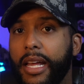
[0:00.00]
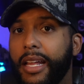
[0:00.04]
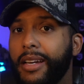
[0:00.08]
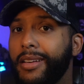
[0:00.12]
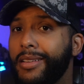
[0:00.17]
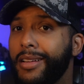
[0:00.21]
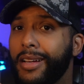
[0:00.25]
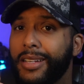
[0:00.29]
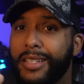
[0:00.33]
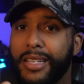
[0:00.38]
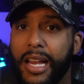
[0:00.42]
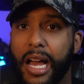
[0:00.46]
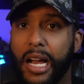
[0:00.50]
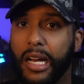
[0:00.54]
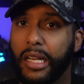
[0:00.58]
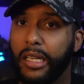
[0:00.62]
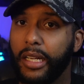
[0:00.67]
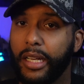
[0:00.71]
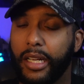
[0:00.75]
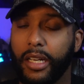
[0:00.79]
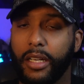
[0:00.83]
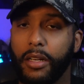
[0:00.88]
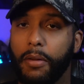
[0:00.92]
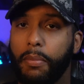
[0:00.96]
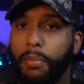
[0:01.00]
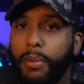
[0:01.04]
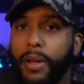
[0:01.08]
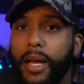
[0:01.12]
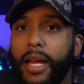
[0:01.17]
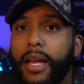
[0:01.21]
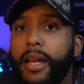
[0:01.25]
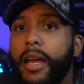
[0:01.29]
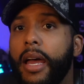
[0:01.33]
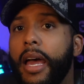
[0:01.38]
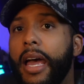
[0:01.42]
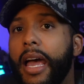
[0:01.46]
It does not click into
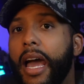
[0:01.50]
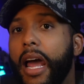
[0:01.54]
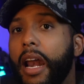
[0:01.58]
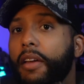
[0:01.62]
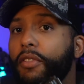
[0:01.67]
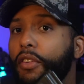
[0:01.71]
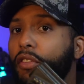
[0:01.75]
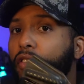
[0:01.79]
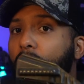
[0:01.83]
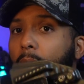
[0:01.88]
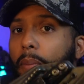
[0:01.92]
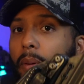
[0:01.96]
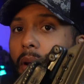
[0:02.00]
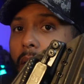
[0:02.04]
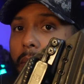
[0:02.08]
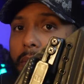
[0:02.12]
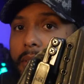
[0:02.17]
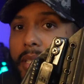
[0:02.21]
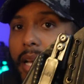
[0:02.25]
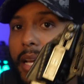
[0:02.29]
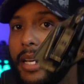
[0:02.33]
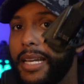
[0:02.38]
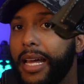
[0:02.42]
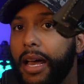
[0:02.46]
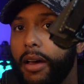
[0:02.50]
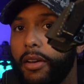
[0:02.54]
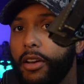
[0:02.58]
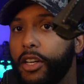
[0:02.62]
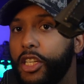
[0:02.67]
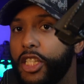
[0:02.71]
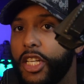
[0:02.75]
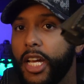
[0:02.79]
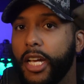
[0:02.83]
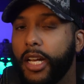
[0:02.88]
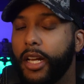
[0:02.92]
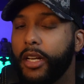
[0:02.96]
play, and if you flip it upside down
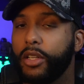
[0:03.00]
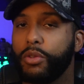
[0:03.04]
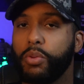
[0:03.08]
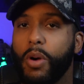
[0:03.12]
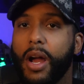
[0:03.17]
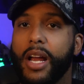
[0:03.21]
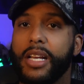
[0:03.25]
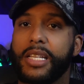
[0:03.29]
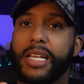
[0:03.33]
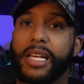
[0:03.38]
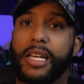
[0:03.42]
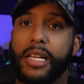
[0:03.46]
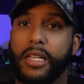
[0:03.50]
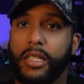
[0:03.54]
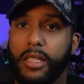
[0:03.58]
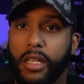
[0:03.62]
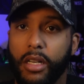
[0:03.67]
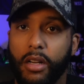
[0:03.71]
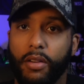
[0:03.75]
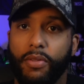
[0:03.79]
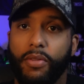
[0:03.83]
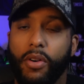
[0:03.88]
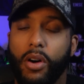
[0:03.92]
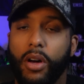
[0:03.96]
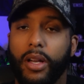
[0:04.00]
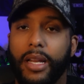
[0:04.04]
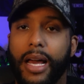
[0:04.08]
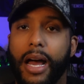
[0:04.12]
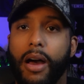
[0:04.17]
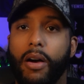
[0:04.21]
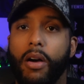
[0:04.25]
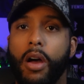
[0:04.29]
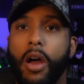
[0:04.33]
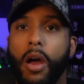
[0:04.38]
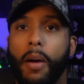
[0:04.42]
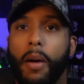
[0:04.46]
and shake it twice, it is gonna fall
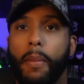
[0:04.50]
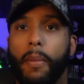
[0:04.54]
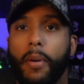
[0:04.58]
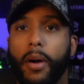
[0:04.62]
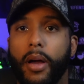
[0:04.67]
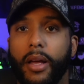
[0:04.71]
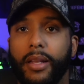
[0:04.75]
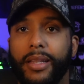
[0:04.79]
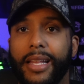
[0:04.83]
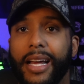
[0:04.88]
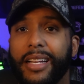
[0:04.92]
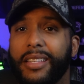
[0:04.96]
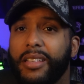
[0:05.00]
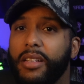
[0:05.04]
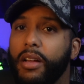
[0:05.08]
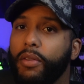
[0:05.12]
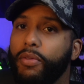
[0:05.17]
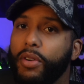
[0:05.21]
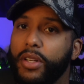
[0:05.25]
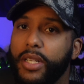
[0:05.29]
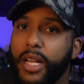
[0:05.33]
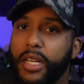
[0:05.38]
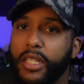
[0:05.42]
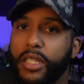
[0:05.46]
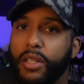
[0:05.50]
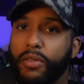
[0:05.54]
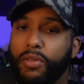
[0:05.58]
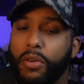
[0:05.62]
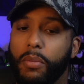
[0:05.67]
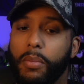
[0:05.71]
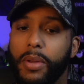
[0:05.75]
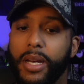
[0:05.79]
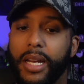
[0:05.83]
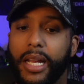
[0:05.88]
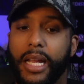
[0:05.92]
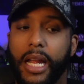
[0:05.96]
out, but that's enough retention for
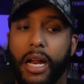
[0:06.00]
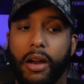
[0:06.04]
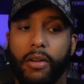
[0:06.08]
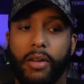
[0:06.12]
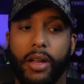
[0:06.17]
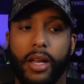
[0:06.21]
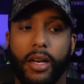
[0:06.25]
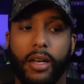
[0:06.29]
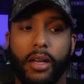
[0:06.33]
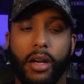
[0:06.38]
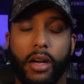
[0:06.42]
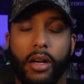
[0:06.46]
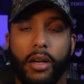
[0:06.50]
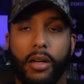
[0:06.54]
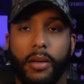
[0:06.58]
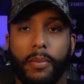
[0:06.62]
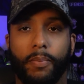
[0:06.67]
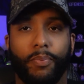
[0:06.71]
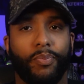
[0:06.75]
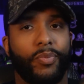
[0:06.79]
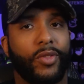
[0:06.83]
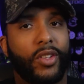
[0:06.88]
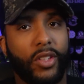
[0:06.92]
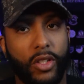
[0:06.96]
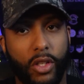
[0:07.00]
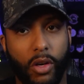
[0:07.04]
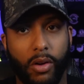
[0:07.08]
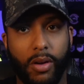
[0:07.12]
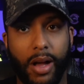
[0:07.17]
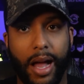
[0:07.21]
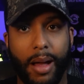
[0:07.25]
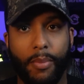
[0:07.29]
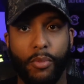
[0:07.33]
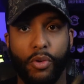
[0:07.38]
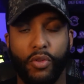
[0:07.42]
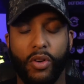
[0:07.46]
me to carry it, so
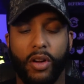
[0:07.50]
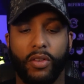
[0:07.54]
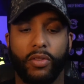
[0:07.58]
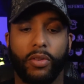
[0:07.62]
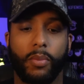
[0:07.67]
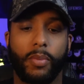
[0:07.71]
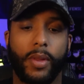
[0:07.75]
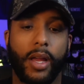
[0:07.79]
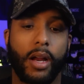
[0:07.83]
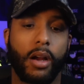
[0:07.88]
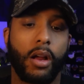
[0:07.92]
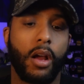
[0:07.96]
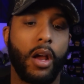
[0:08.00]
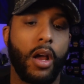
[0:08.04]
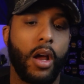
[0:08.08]
I move on from there.